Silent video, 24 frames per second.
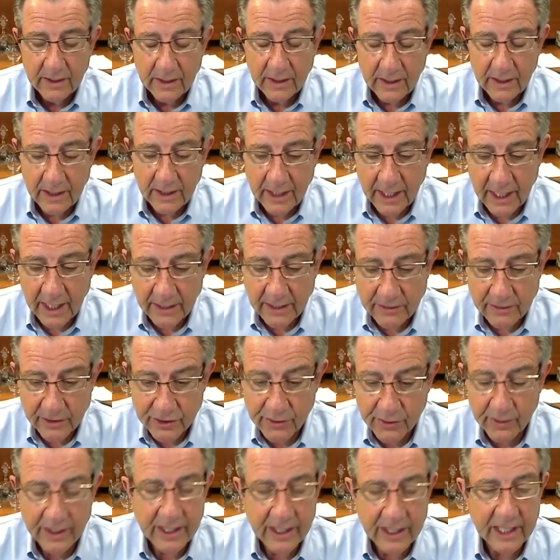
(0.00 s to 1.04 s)
And is
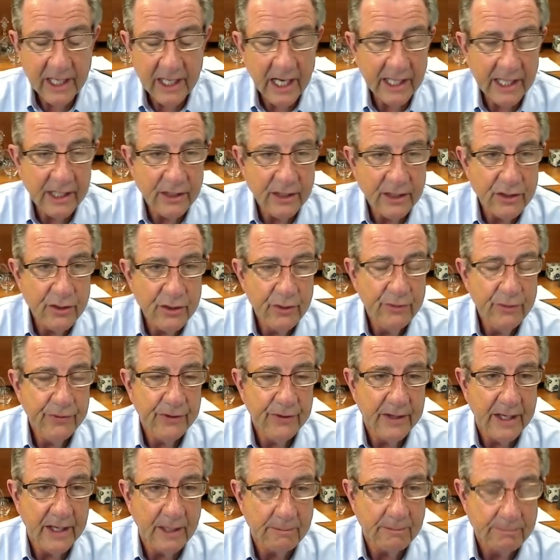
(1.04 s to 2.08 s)
there anything I can do for
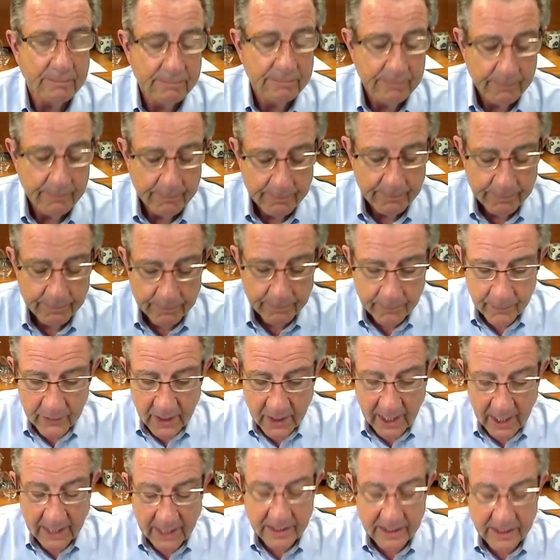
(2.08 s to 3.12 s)
them?
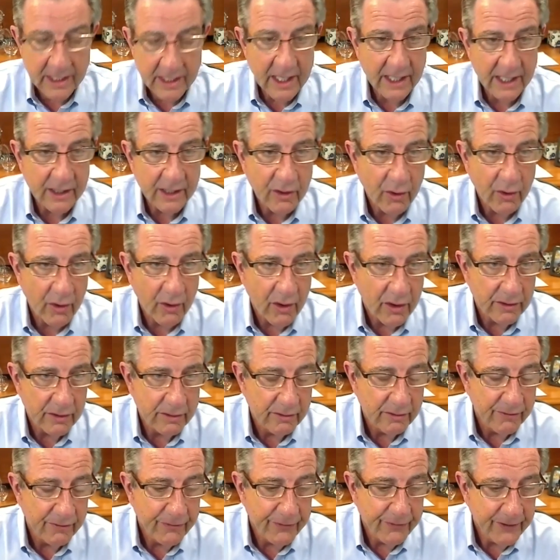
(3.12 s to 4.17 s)
And then I called
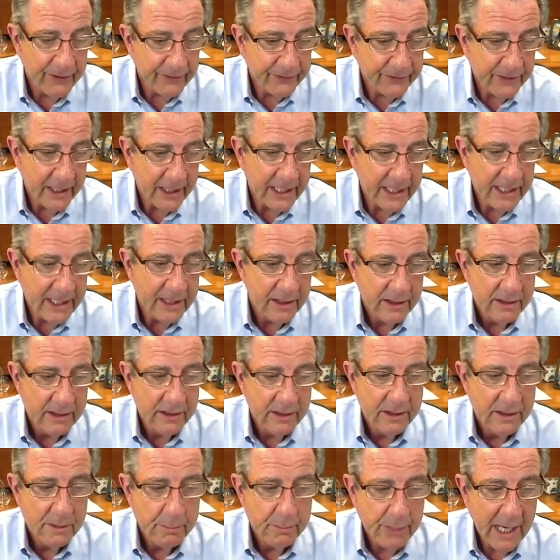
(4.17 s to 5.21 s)
50
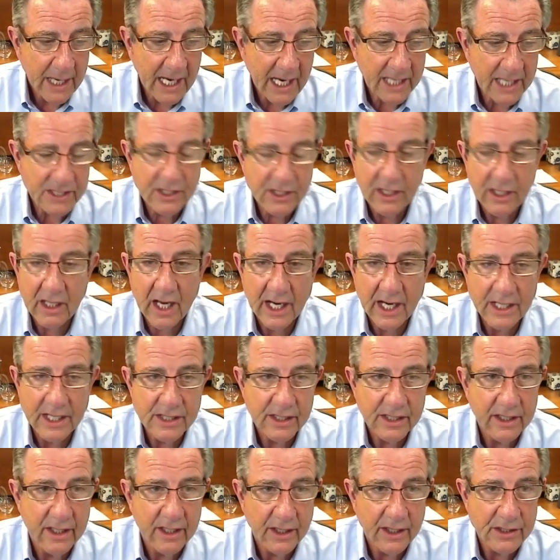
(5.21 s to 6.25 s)
past clients
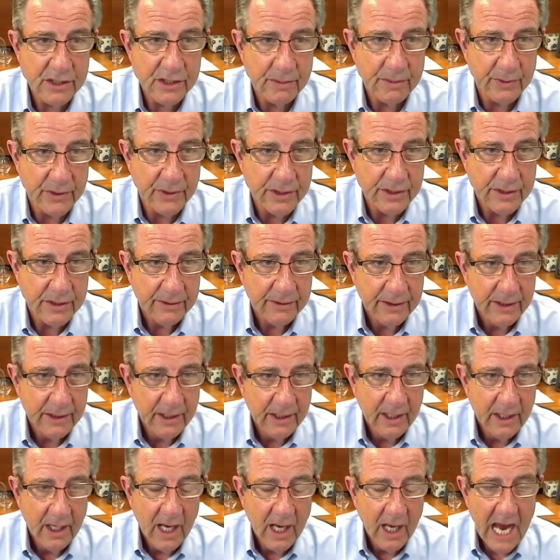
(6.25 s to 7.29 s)
and customers,
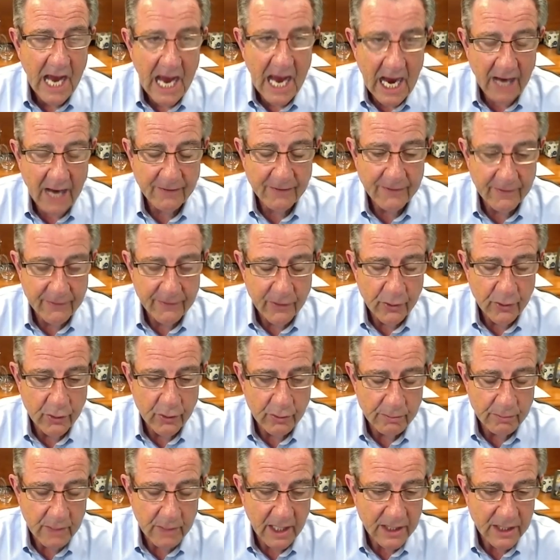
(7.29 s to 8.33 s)
half of
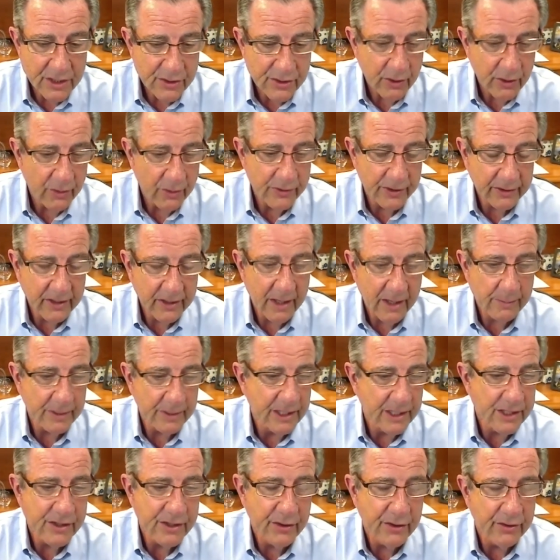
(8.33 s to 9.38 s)
whom I sold their
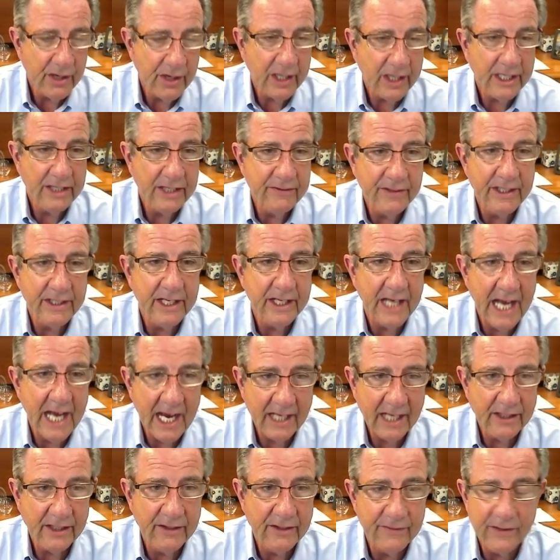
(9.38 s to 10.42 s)
companies. They're not even
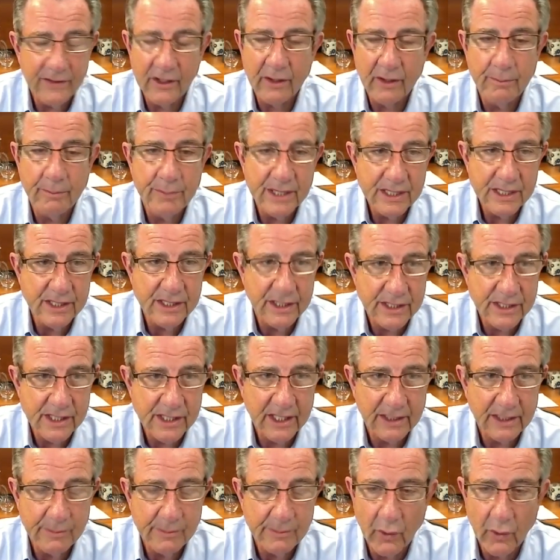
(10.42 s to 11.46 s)
active in our business
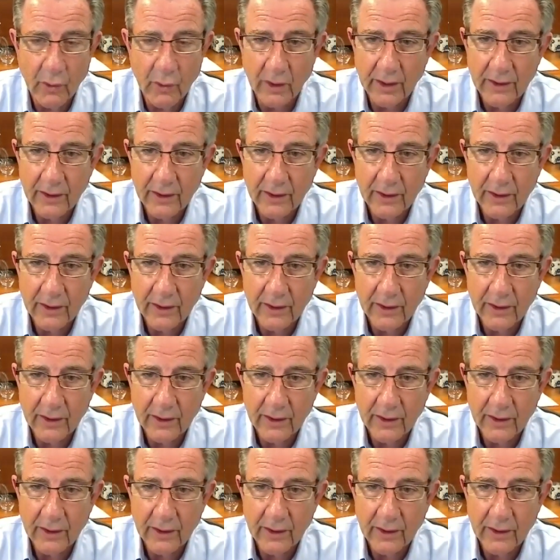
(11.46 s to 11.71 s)
anymore.